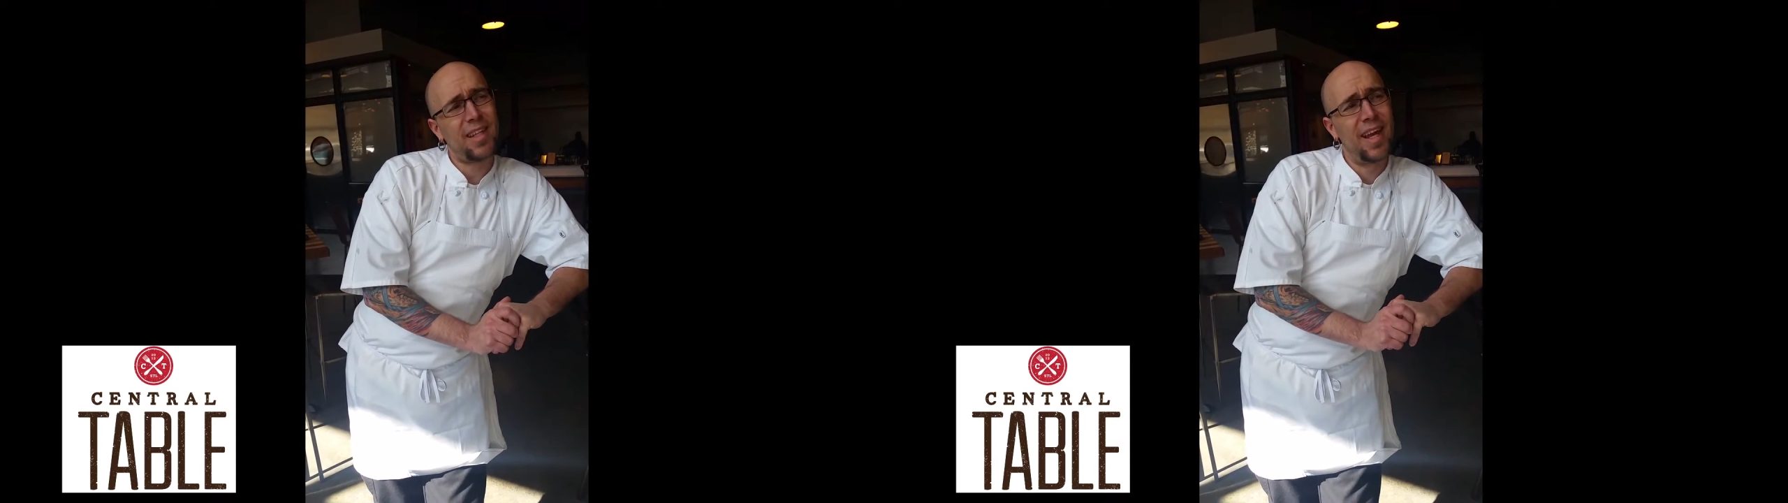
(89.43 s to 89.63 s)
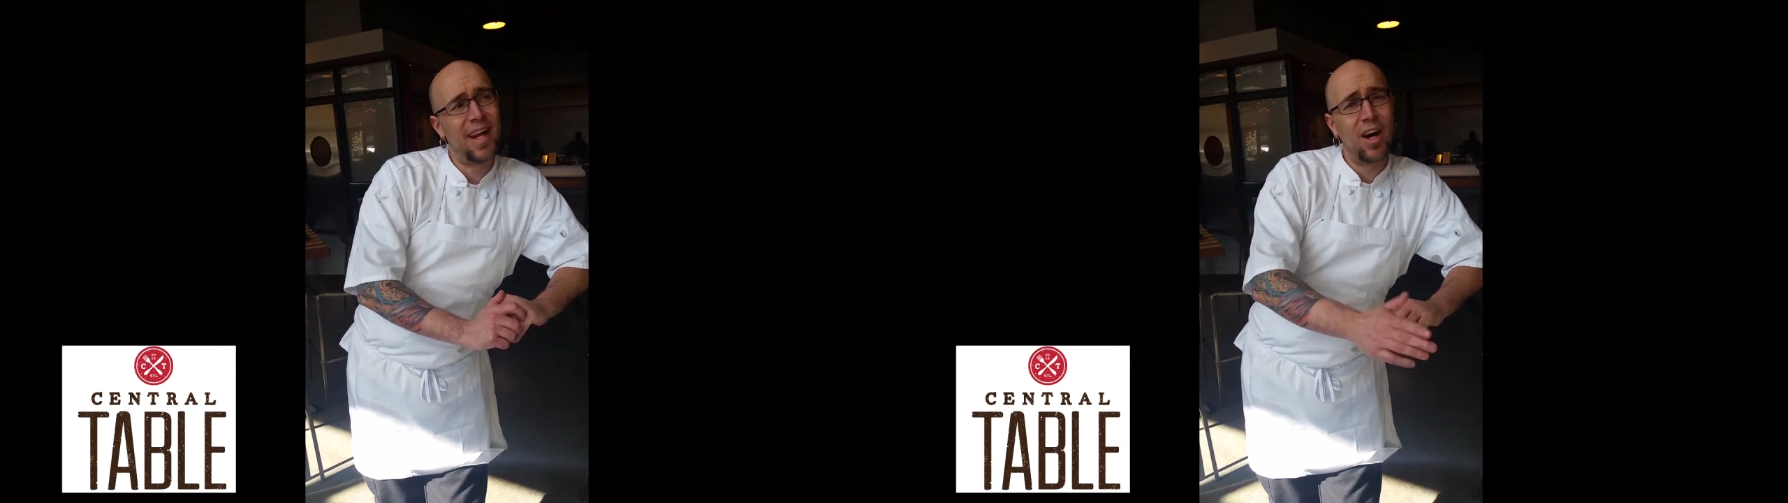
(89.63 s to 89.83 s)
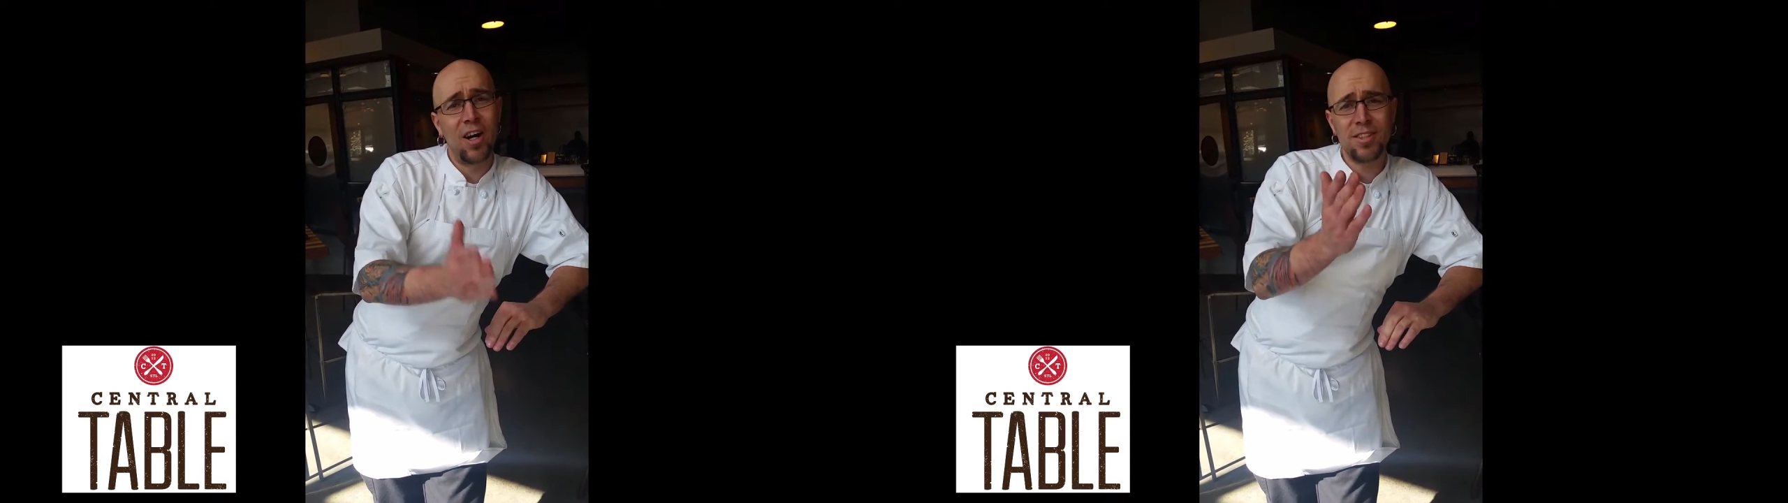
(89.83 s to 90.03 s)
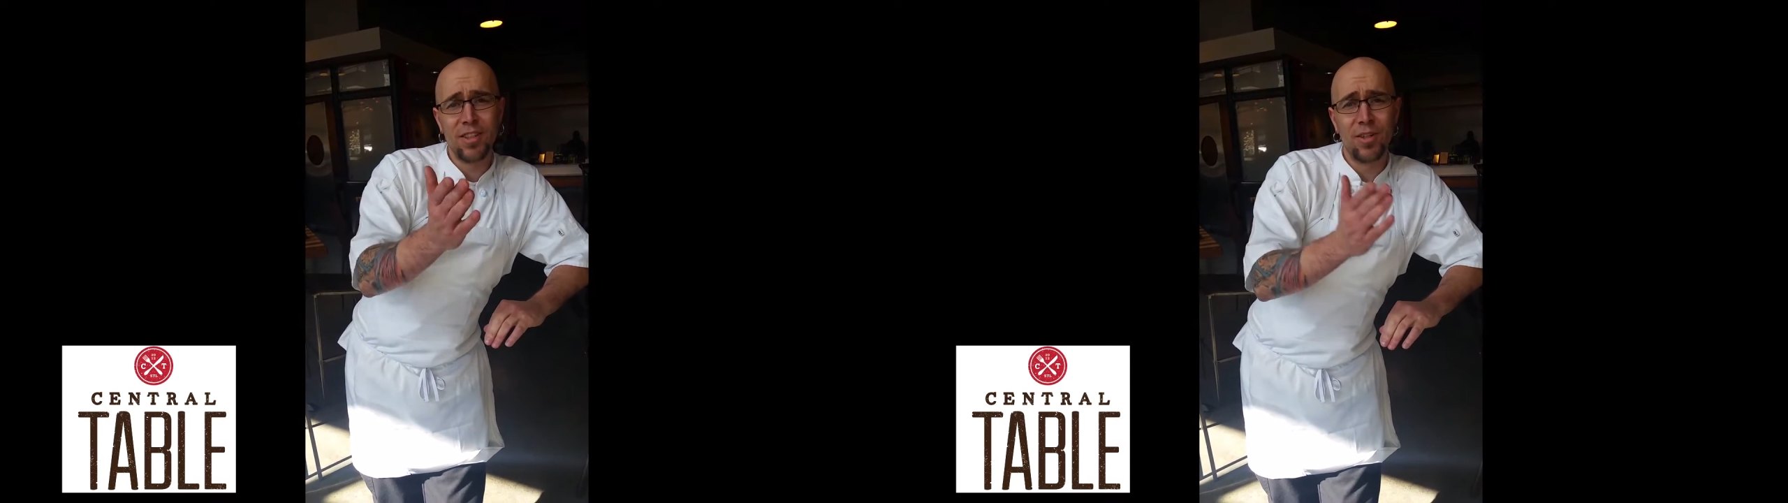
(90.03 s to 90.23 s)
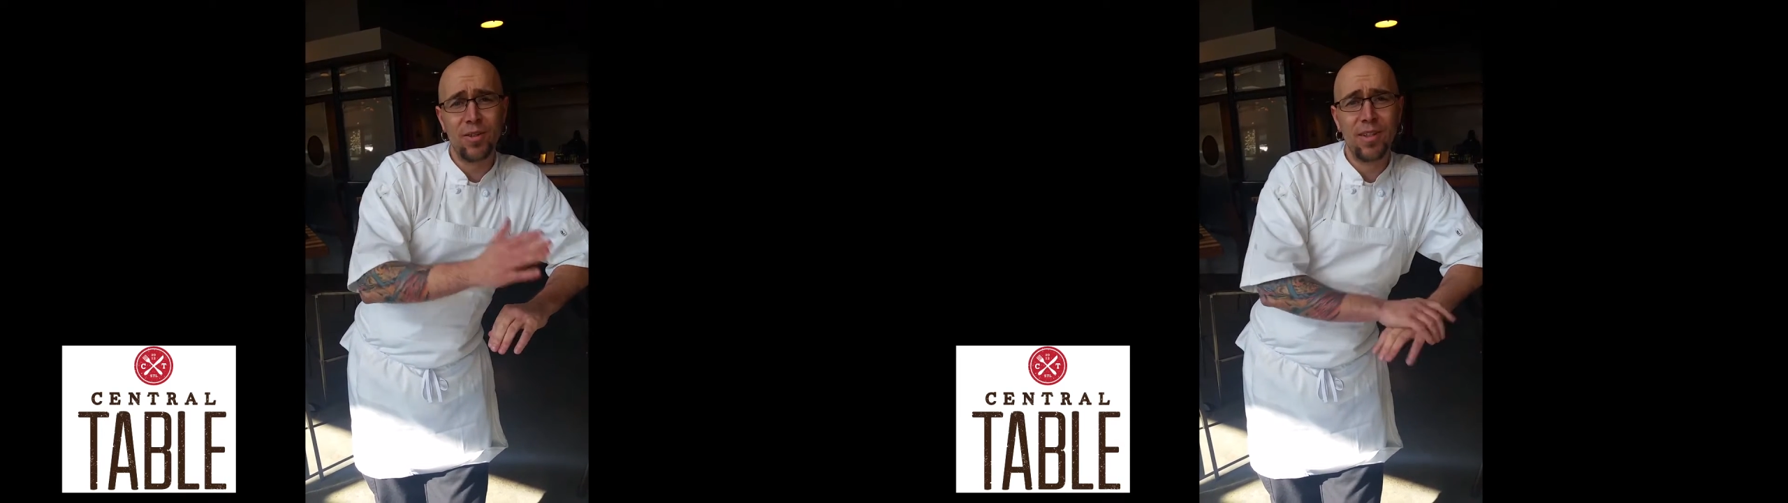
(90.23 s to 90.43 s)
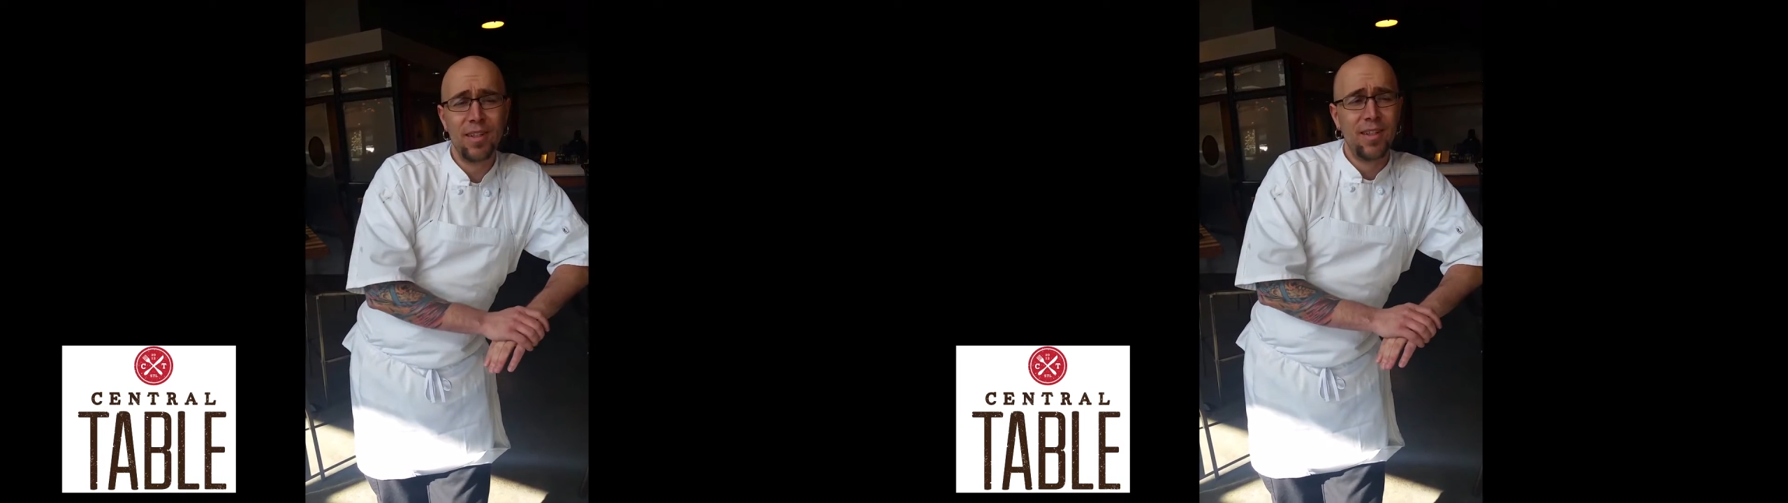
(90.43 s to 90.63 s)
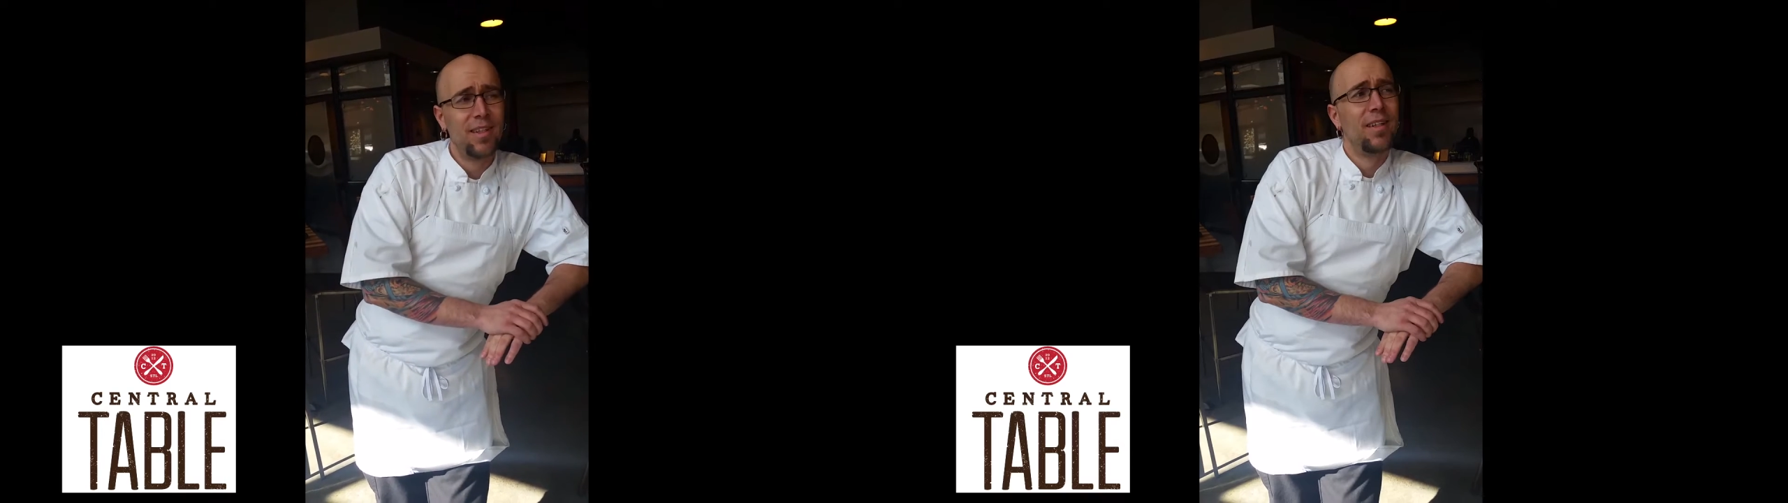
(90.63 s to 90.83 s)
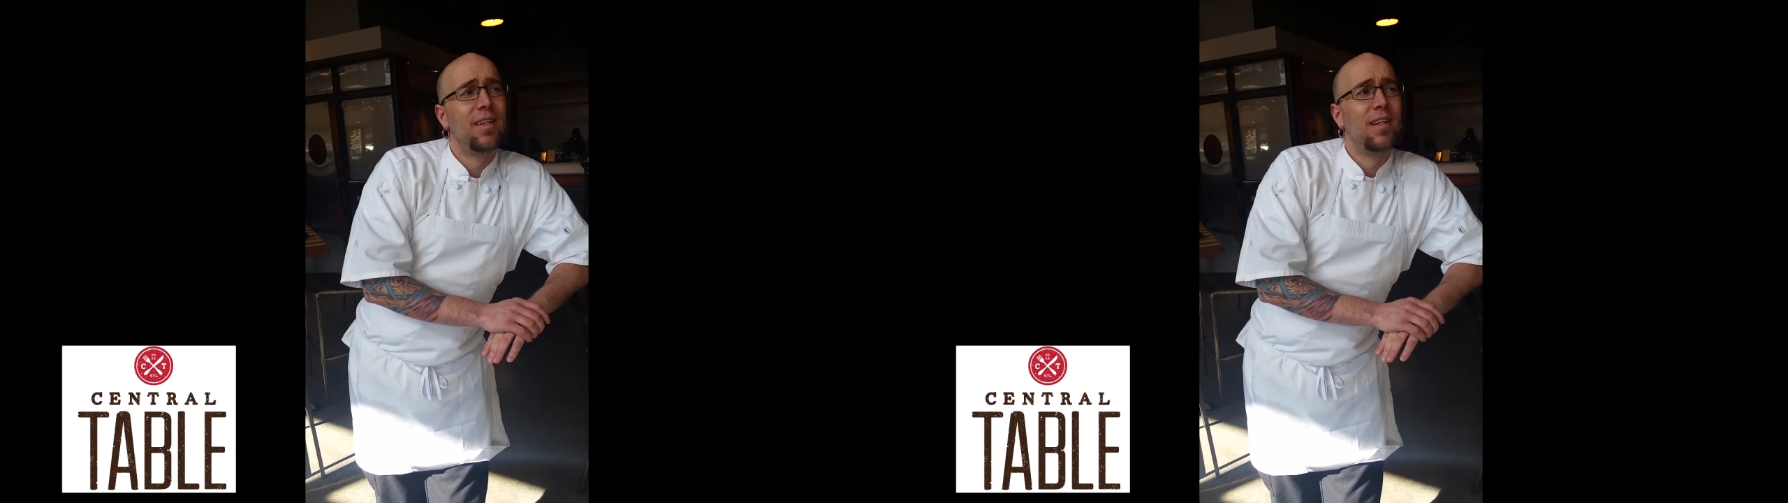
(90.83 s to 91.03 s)
and I also
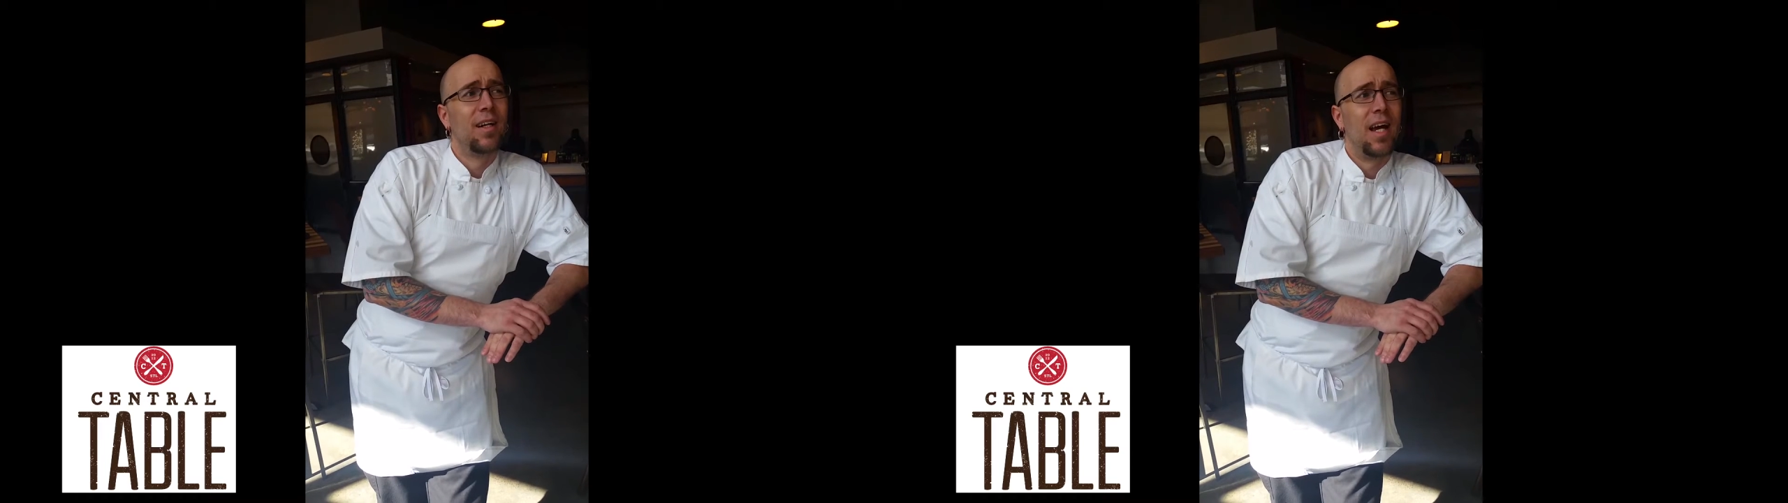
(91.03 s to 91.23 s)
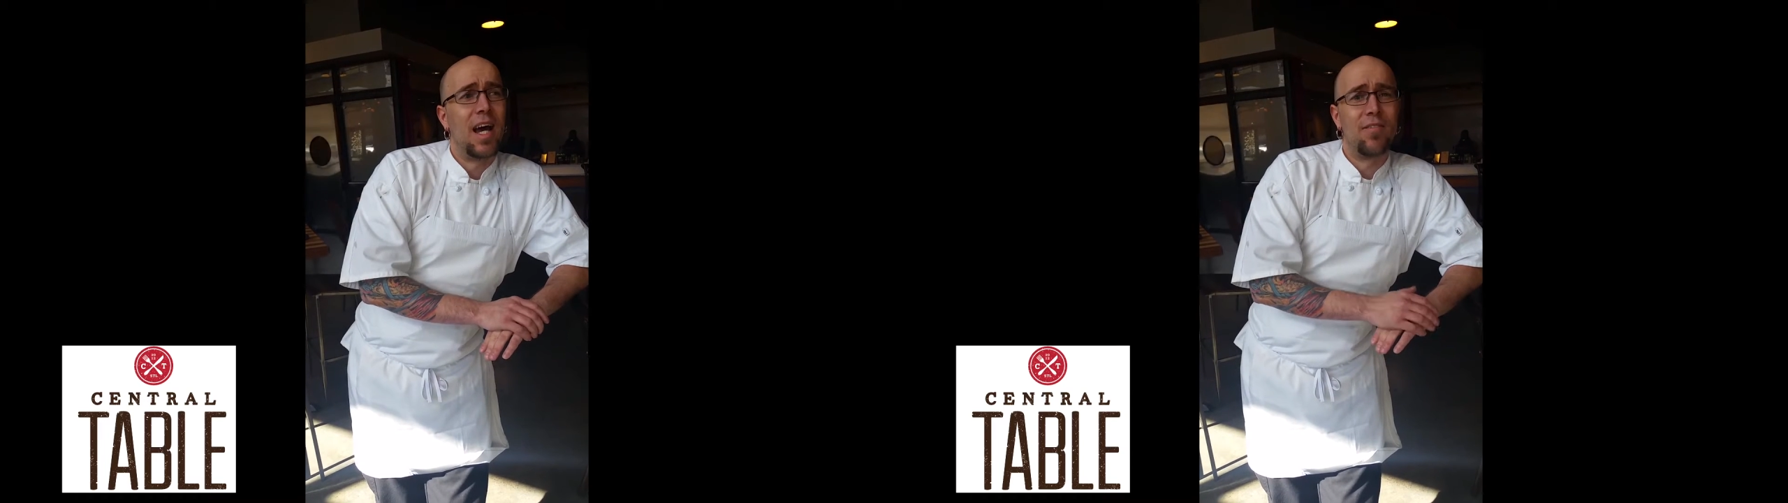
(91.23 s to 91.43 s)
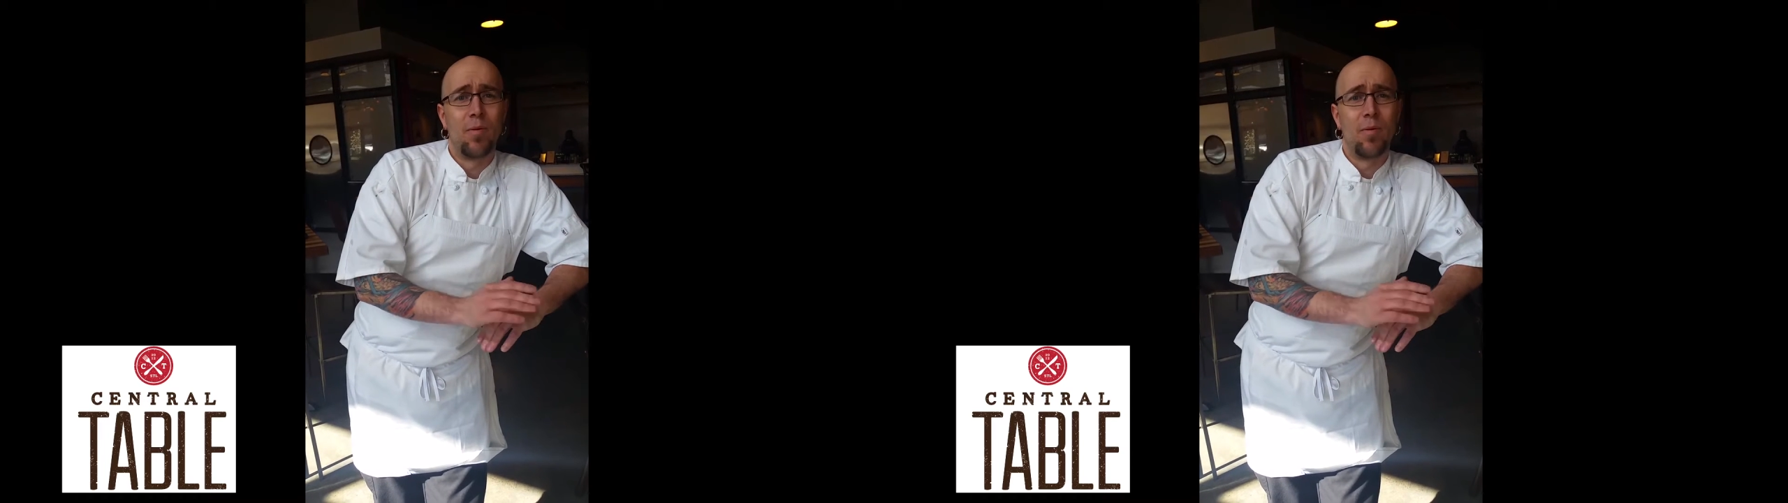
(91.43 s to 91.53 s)
have